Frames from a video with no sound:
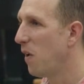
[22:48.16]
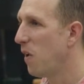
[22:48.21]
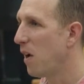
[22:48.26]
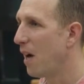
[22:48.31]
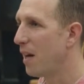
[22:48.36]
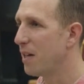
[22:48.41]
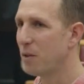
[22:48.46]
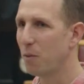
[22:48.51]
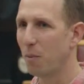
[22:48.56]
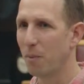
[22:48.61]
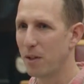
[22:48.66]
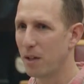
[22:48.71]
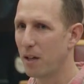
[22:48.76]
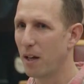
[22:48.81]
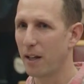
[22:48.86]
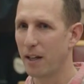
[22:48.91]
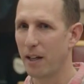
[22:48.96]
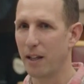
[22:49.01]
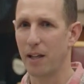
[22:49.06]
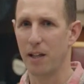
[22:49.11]
and it's almost
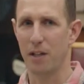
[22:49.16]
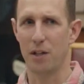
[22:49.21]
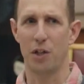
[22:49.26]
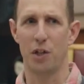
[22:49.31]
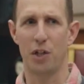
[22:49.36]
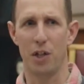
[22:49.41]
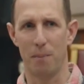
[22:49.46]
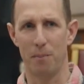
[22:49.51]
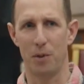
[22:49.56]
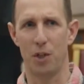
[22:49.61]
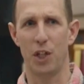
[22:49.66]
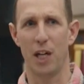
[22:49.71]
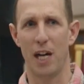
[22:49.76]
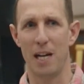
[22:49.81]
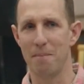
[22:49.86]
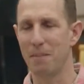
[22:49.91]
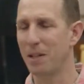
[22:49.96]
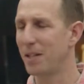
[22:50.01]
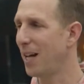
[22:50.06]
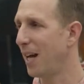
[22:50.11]
like there's some
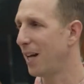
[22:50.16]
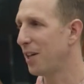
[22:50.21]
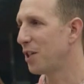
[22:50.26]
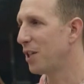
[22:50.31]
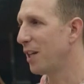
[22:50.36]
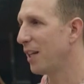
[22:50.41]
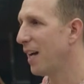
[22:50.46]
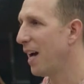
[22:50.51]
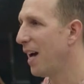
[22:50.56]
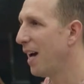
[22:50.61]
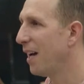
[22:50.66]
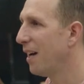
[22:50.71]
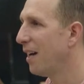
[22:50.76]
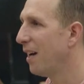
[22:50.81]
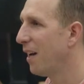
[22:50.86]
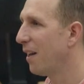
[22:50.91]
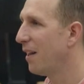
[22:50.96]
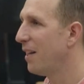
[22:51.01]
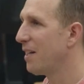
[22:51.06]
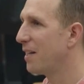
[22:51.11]
shame attached to that.
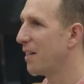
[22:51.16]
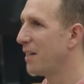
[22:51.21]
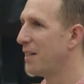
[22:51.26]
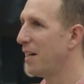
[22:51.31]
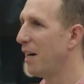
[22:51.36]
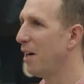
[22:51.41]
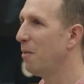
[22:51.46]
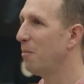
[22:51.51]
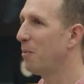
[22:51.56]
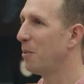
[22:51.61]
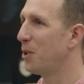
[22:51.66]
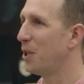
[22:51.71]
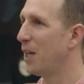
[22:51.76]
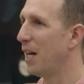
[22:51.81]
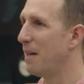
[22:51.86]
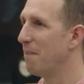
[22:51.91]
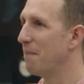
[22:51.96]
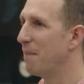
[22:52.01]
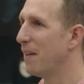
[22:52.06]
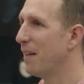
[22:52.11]
And I think it's a terrible
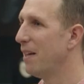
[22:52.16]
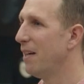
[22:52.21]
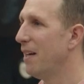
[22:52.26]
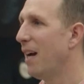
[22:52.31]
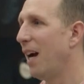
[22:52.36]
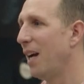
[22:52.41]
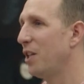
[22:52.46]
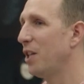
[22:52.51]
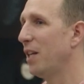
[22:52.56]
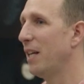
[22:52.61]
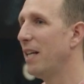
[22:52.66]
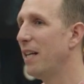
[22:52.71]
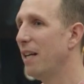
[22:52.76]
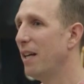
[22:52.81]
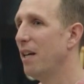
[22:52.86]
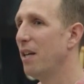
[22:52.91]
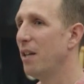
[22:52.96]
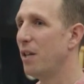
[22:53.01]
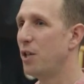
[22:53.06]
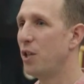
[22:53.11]
shame. Actually,
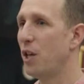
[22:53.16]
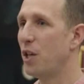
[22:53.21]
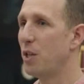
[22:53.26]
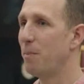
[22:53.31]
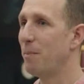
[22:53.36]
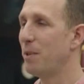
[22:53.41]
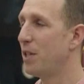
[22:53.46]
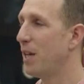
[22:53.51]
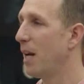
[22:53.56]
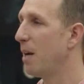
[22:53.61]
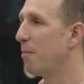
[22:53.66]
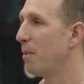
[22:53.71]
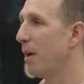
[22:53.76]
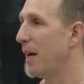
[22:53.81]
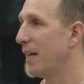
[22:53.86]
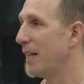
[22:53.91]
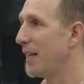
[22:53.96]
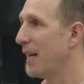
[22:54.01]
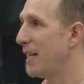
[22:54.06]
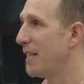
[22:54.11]
the church should be
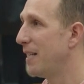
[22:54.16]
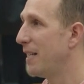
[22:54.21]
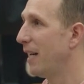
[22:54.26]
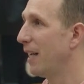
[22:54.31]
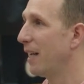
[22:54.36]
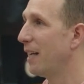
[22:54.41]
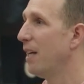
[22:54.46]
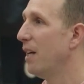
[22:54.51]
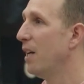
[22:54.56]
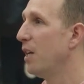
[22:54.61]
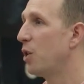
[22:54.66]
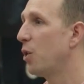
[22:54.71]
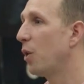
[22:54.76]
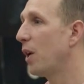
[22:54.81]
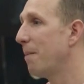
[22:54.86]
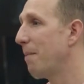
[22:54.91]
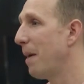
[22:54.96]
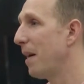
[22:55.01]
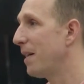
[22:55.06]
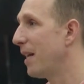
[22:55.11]
celebrating dating,
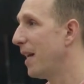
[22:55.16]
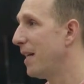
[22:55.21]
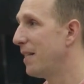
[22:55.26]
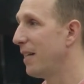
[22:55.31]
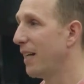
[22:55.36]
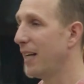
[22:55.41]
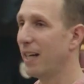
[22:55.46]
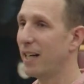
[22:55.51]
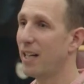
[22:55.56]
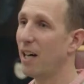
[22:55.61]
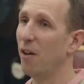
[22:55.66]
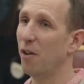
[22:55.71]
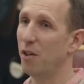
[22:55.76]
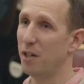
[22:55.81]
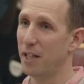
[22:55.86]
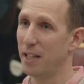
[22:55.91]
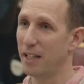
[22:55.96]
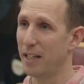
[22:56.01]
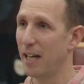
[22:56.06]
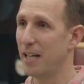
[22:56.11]
talking about dating,
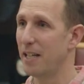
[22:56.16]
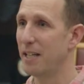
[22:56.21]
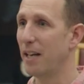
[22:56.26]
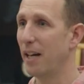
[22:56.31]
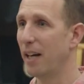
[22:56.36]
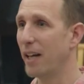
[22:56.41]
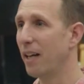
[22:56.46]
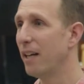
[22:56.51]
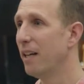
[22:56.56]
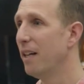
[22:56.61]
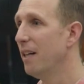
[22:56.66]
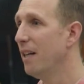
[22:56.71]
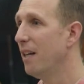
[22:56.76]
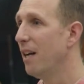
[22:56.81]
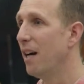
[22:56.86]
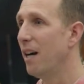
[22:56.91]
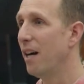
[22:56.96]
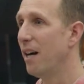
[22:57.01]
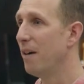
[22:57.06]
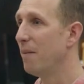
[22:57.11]
encouraging dating,
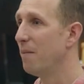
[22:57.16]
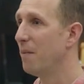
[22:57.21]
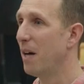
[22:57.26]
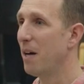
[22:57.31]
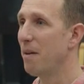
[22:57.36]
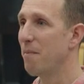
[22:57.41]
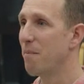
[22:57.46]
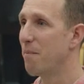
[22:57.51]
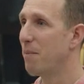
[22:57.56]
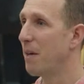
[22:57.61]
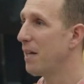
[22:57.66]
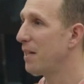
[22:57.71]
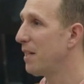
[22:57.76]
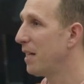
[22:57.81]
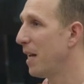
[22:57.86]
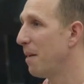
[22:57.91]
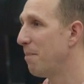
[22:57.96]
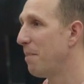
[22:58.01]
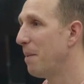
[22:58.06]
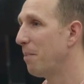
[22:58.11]

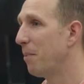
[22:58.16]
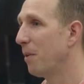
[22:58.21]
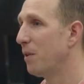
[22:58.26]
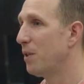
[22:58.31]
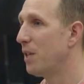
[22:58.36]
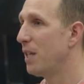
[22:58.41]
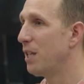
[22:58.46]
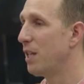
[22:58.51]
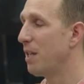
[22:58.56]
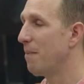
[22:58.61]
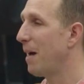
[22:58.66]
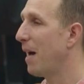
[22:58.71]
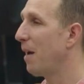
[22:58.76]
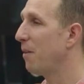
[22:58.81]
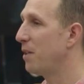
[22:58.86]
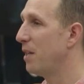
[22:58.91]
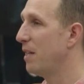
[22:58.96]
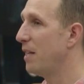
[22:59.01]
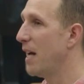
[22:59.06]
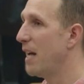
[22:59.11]
blessing their people and teaching them how
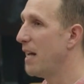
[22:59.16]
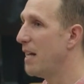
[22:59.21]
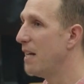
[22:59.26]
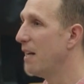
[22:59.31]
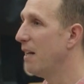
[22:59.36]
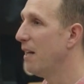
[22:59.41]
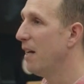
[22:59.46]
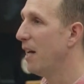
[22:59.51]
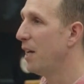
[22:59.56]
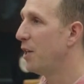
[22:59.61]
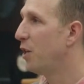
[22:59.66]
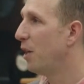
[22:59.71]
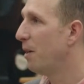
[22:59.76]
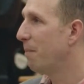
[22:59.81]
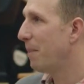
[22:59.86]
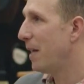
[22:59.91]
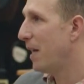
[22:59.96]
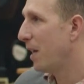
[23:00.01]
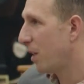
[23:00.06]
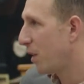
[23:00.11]
to date. It
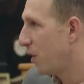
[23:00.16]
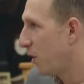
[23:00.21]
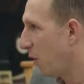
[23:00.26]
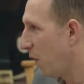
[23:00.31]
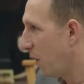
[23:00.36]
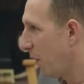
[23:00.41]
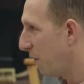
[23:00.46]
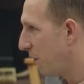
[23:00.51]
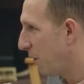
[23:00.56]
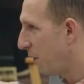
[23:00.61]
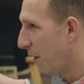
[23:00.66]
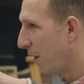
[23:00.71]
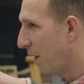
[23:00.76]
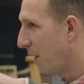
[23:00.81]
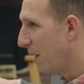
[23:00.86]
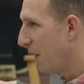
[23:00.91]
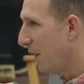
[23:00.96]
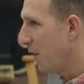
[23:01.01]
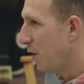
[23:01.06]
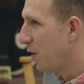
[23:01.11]
shouldn't be a sort of
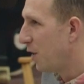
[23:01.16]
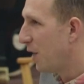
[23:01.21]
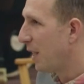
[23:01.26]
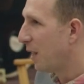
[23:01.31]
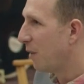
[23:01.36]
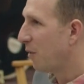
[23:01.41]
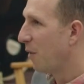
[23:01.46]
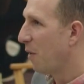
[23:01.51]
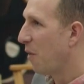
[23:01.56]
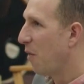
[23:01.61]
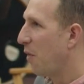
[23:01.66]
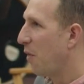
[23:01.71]
secret